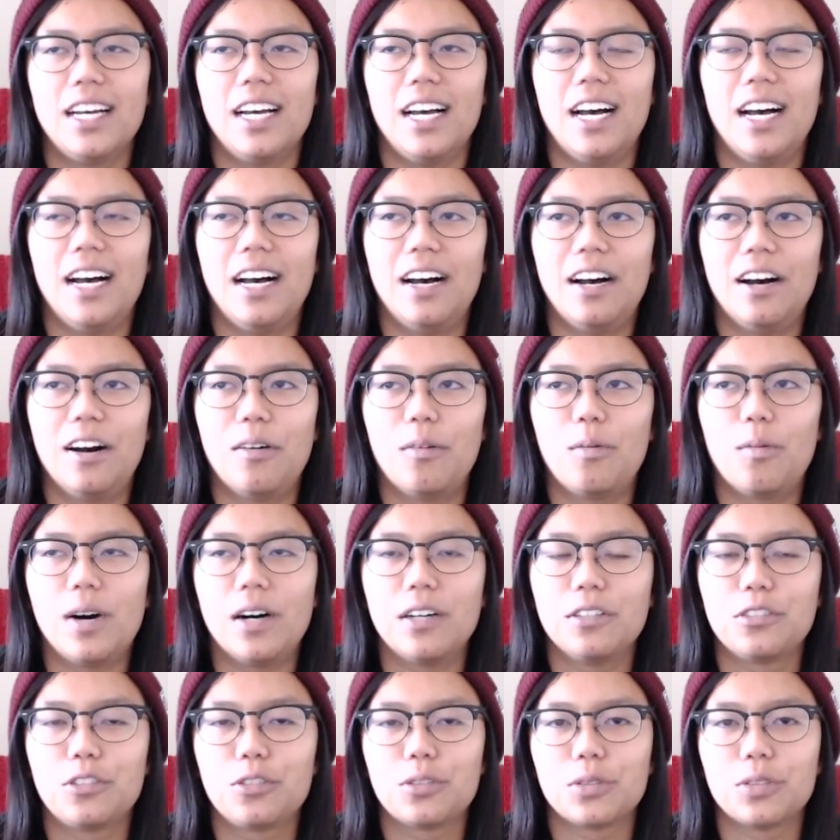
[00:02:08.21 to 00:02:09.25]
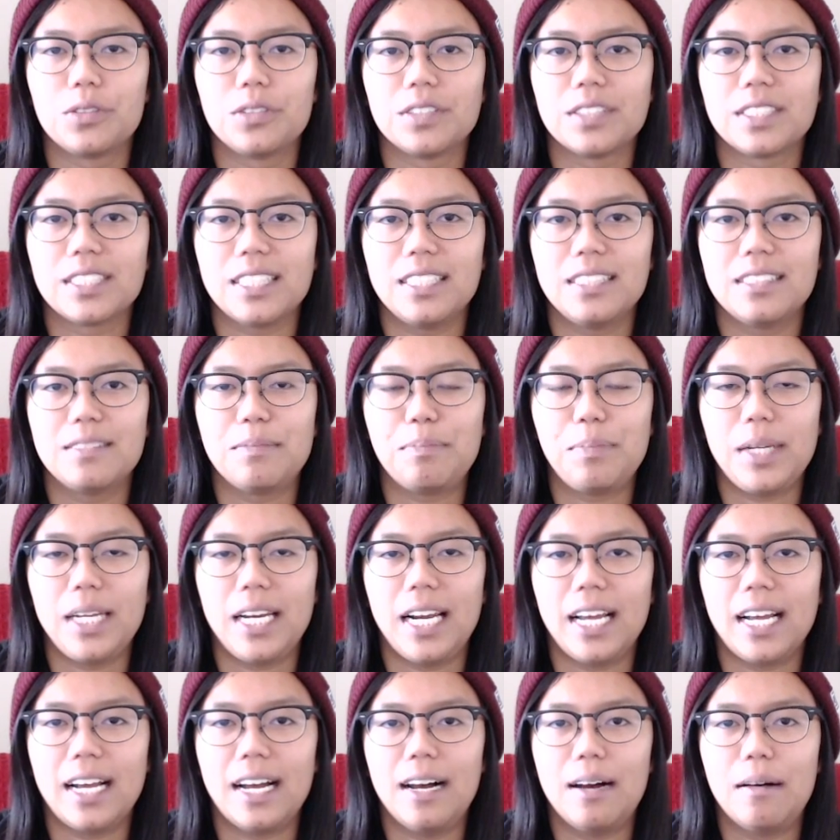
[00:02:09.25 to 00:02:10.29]
while Jules is
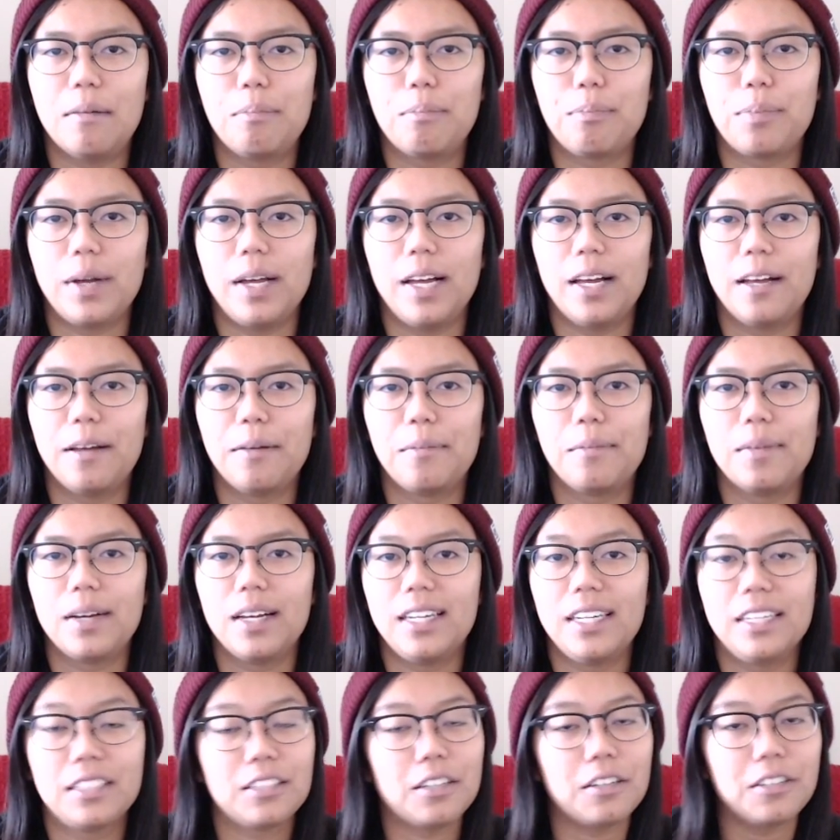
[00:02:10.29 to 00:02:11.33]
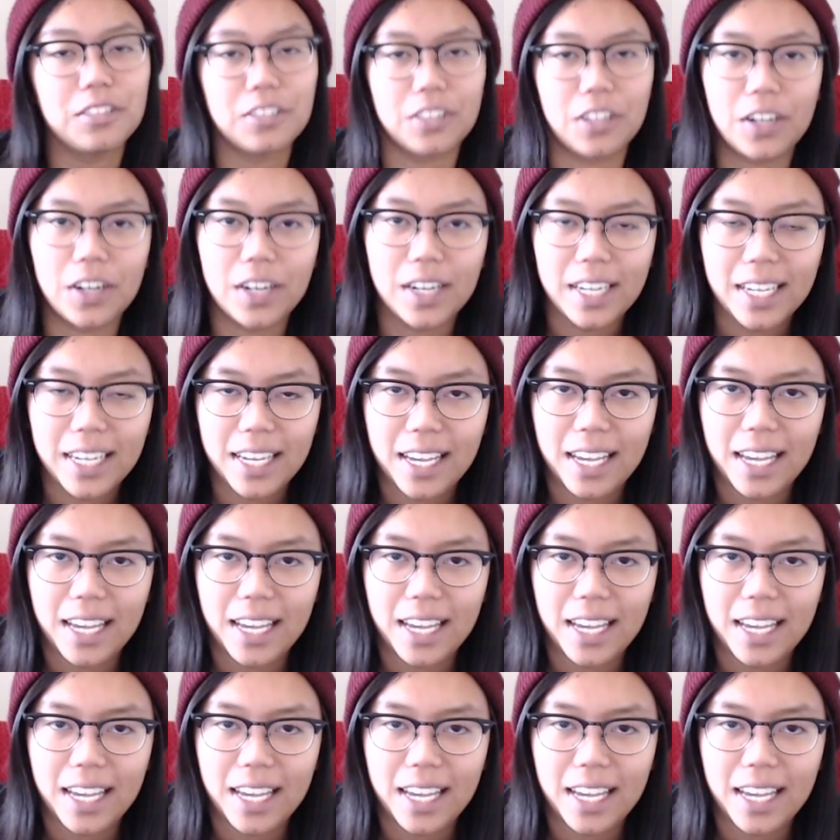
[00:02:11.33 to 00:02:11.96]
beating up an assaulter.